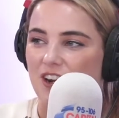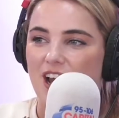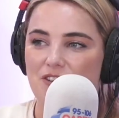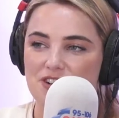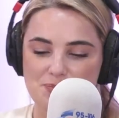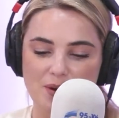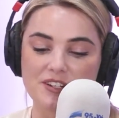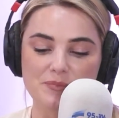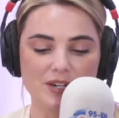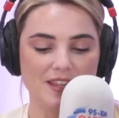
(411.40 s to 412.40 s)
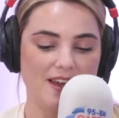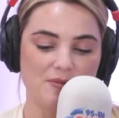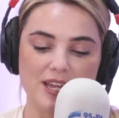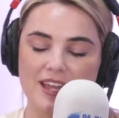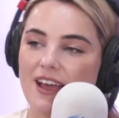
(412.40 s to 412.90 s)
an Irish Bond, put it that
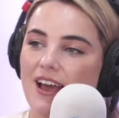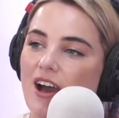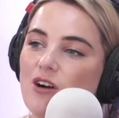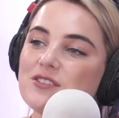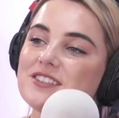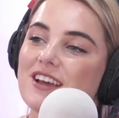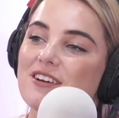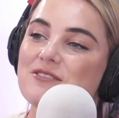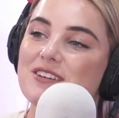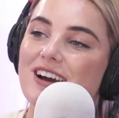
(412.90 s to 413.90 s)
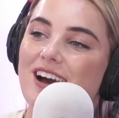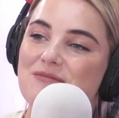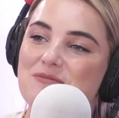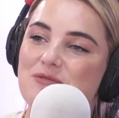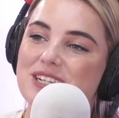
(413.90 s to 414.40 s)
way. Also,
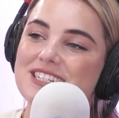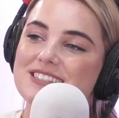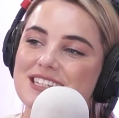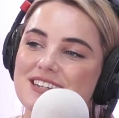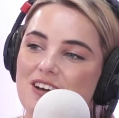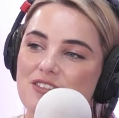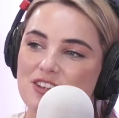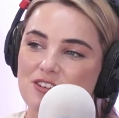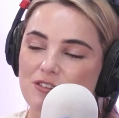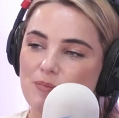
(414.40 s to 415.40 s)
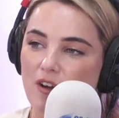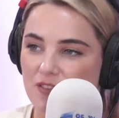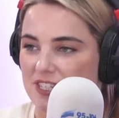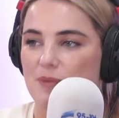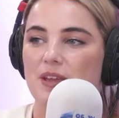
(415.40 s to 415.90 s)
we did see now that you're
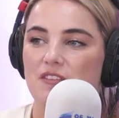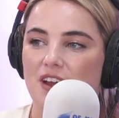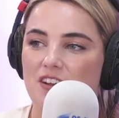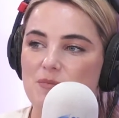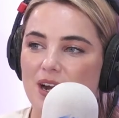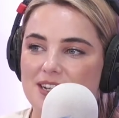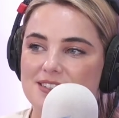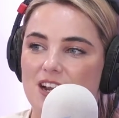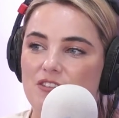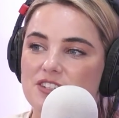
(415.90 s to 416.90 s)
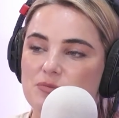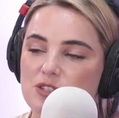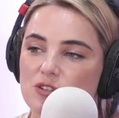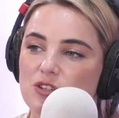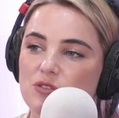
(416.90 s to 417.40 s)
obviously a big fan of Miley Cyrus. We saw
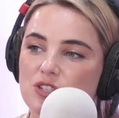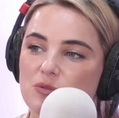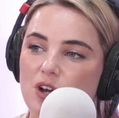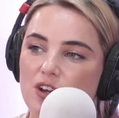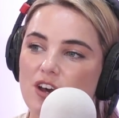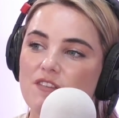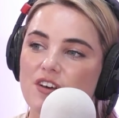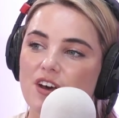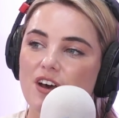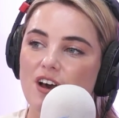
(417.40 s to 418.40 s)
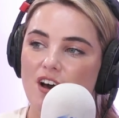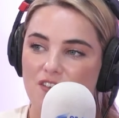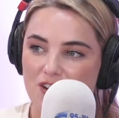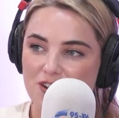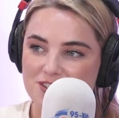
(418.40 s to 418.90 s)
you do a cover of
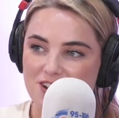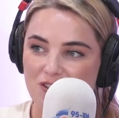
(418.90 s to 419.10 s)
her song